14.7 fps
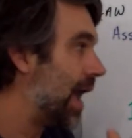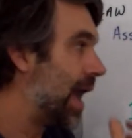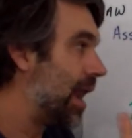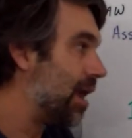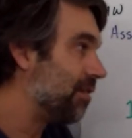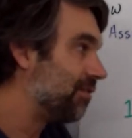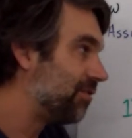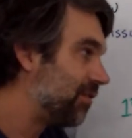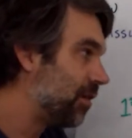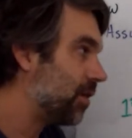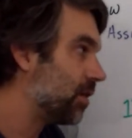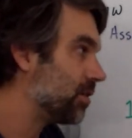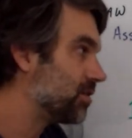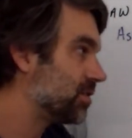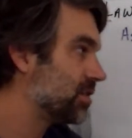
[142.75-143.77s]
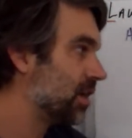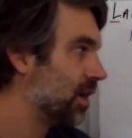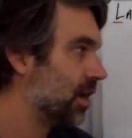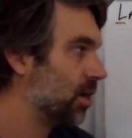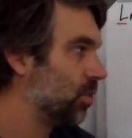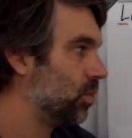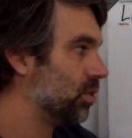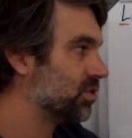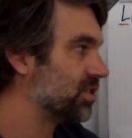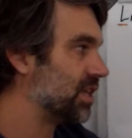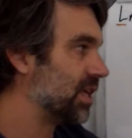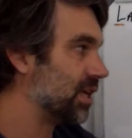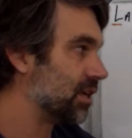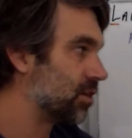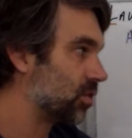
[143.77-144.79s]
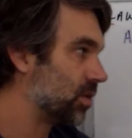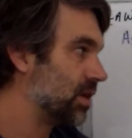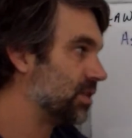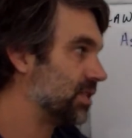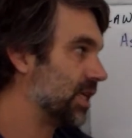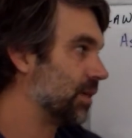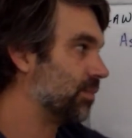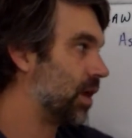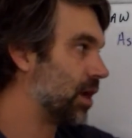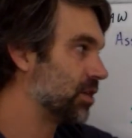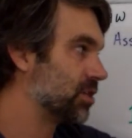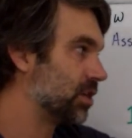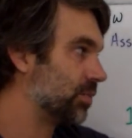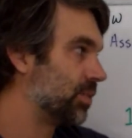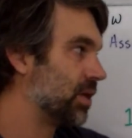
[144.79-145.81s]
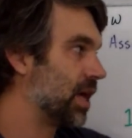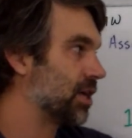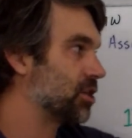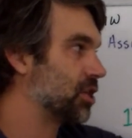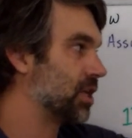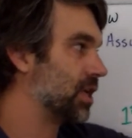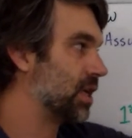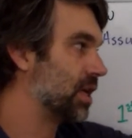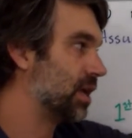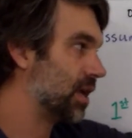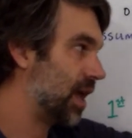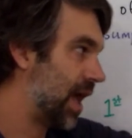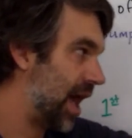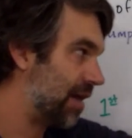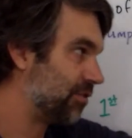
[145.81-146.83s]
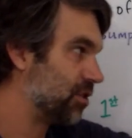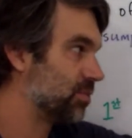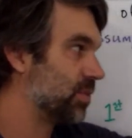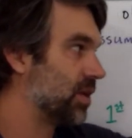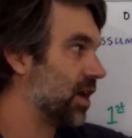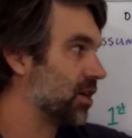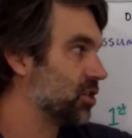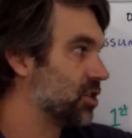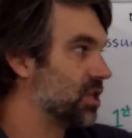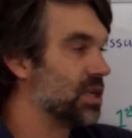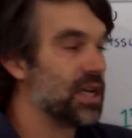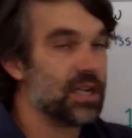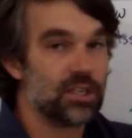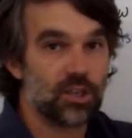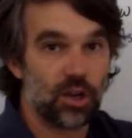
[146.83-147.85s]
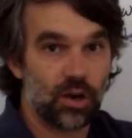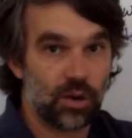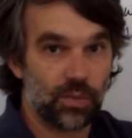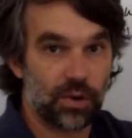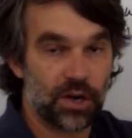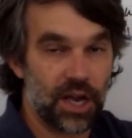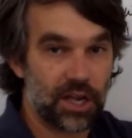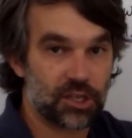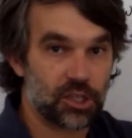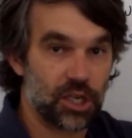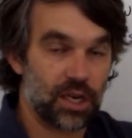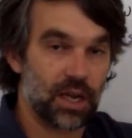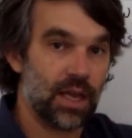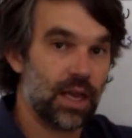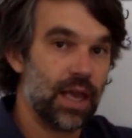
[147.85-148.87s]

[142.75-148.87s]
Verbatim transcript: and at first, we'll see increasing marginal production, average production, and total production.